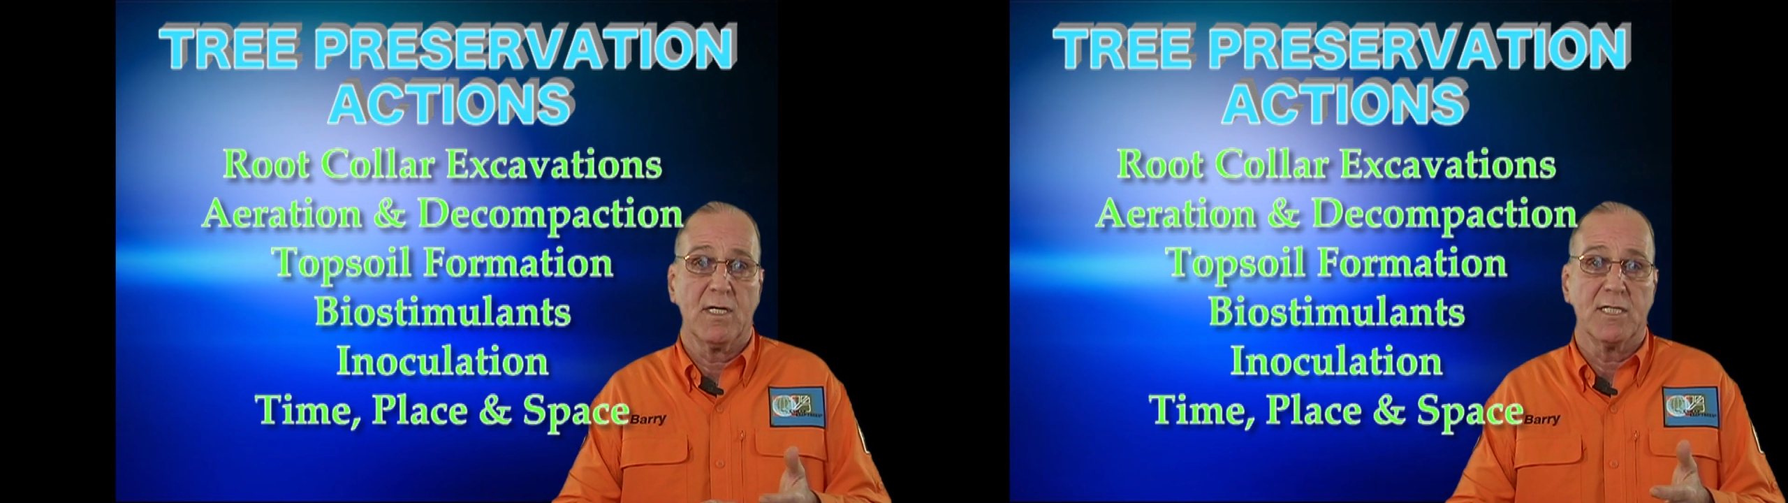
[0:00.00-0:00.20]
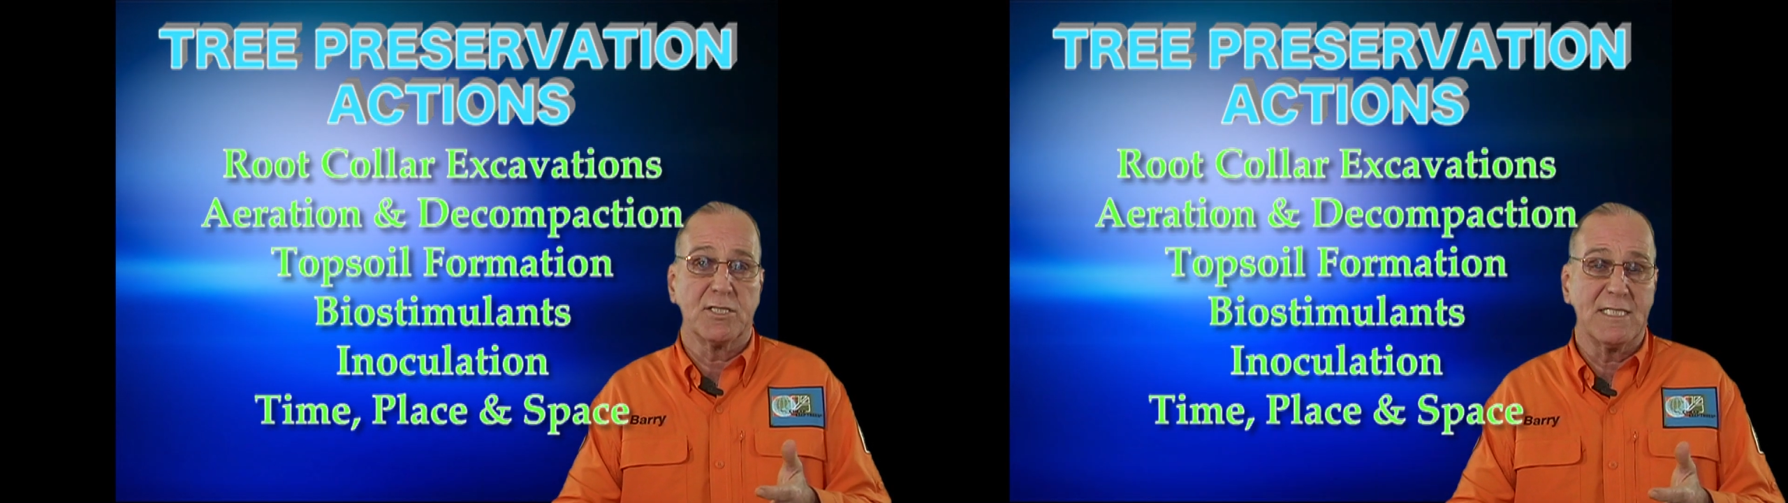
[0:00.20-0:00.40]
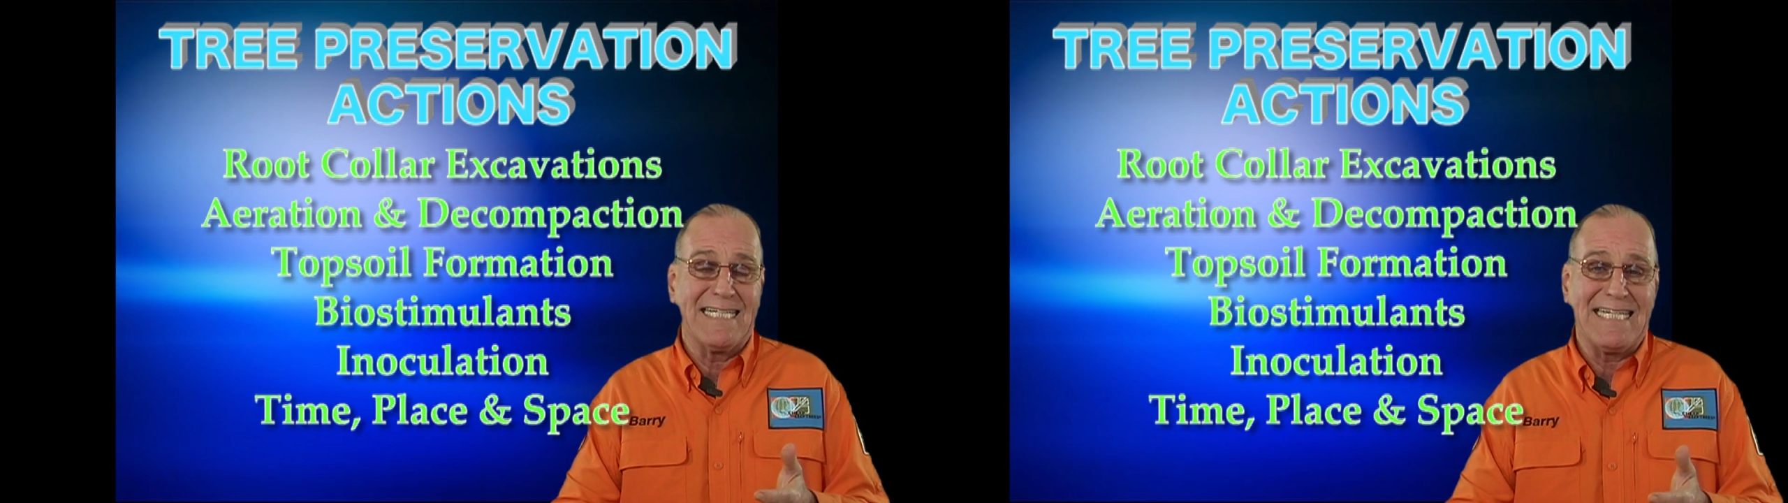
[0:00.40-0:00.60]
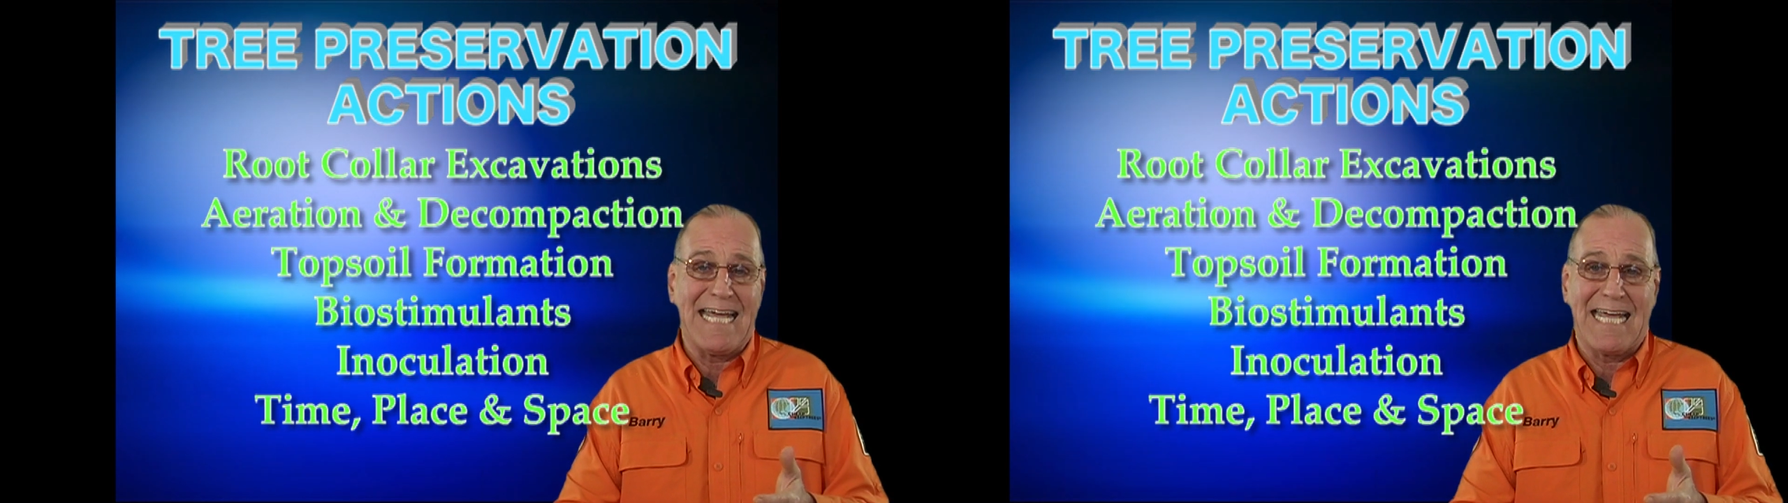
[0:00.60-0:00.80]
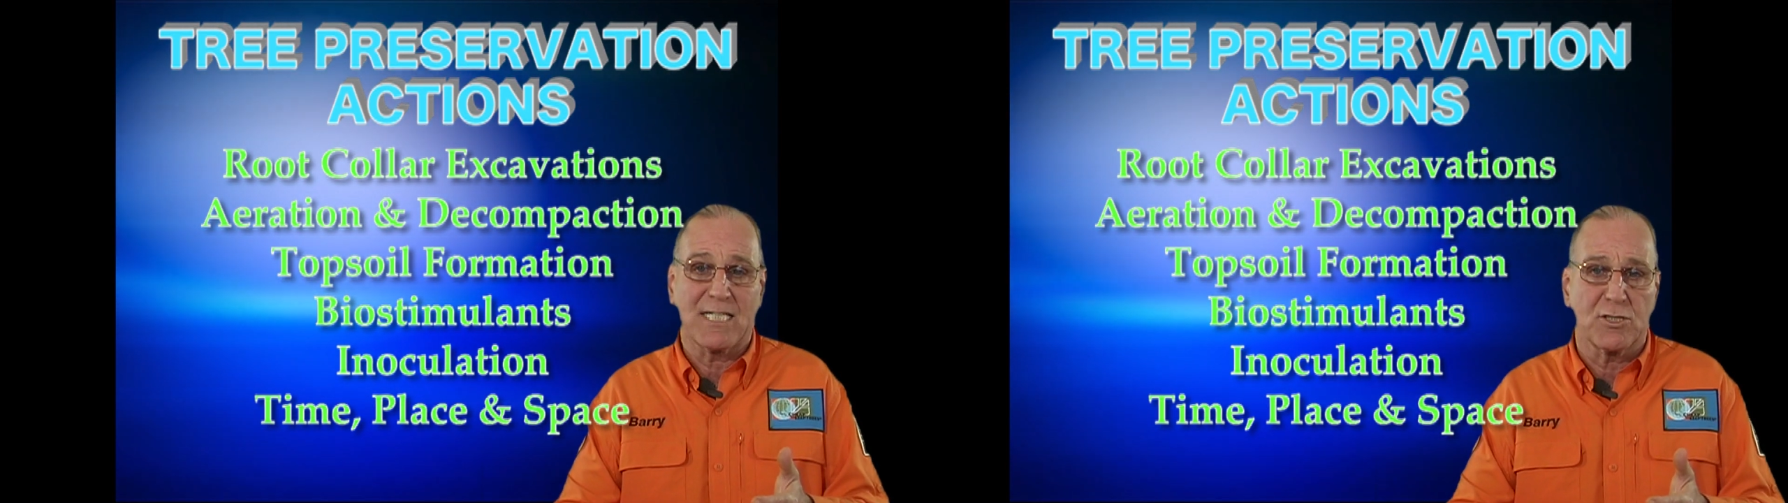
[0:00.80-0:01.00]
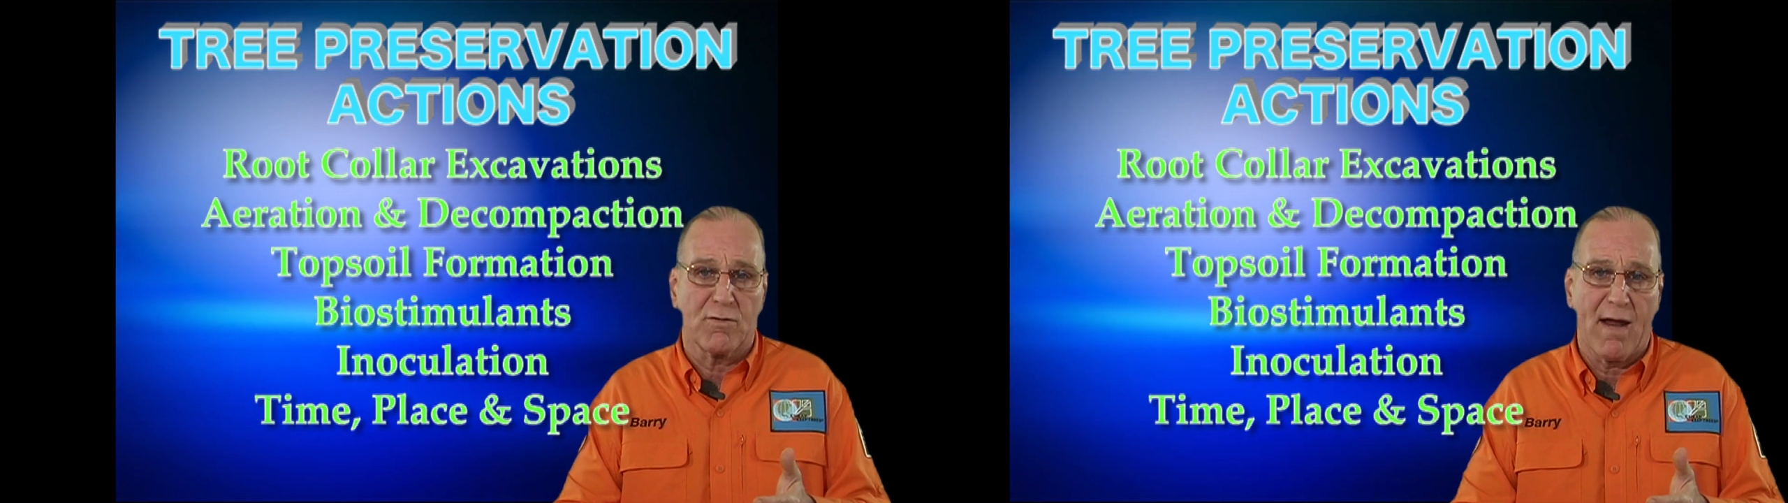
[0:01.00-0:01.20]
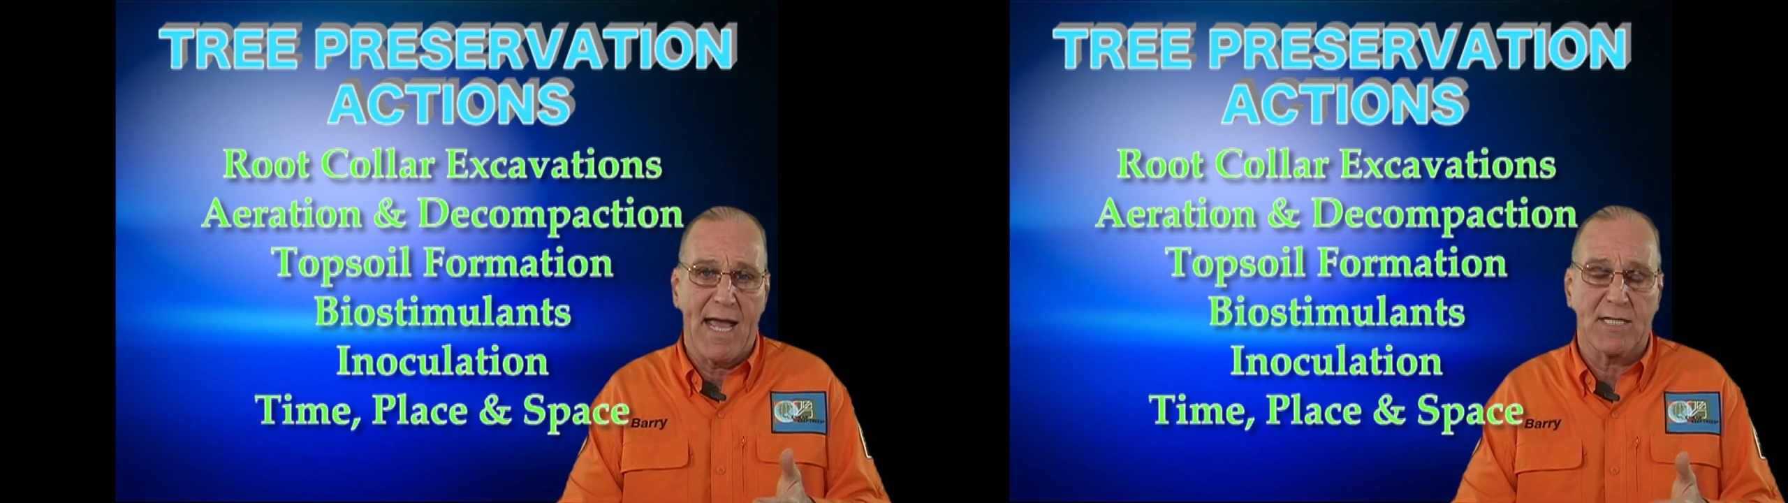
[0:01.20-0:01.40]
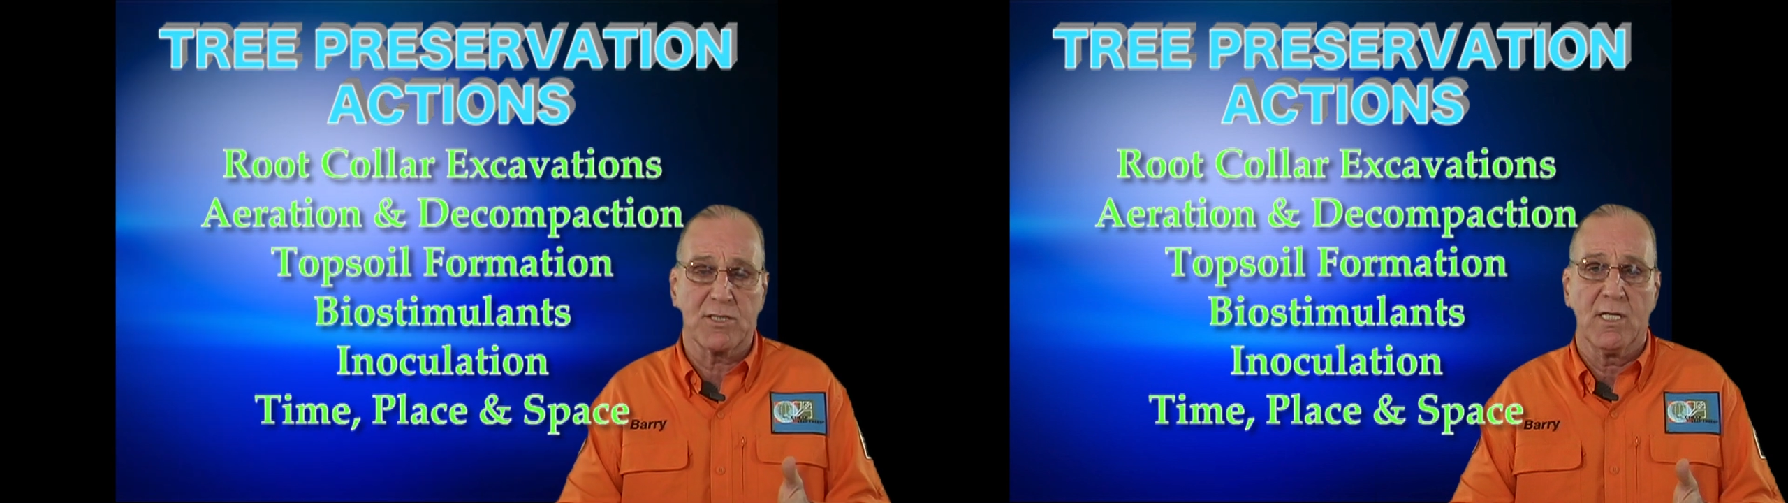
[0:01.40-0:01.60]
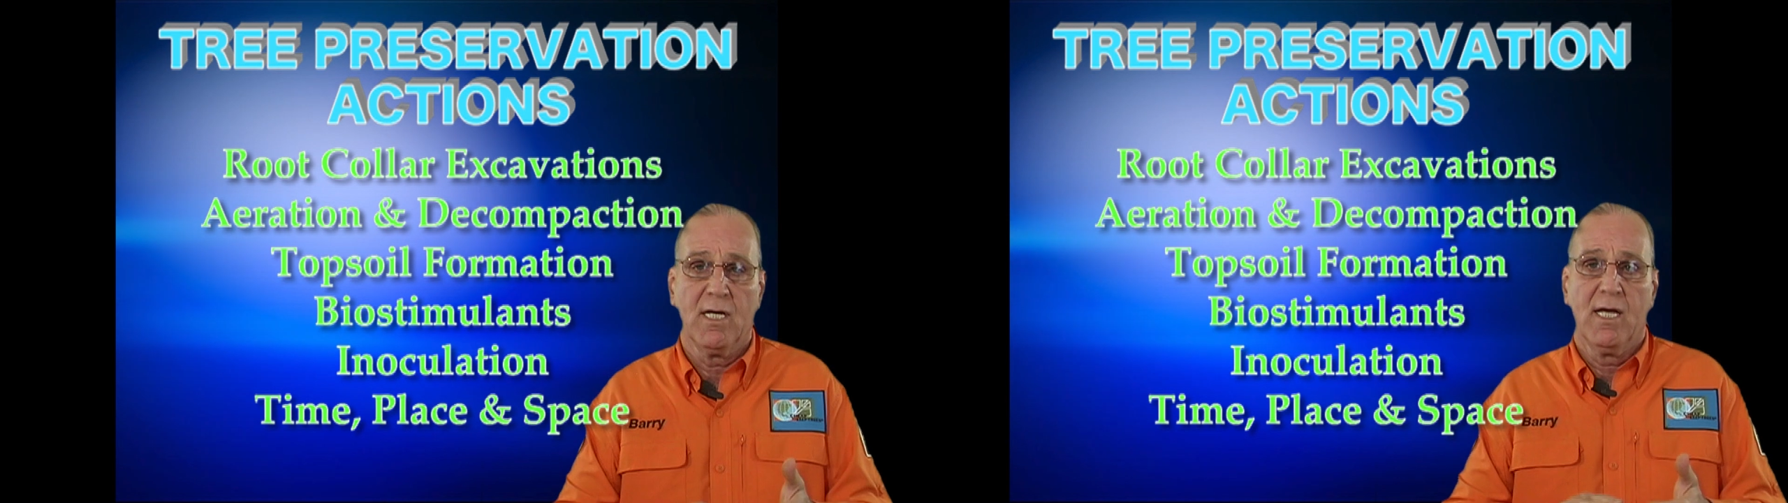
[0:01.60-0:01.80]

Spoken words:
sea extracts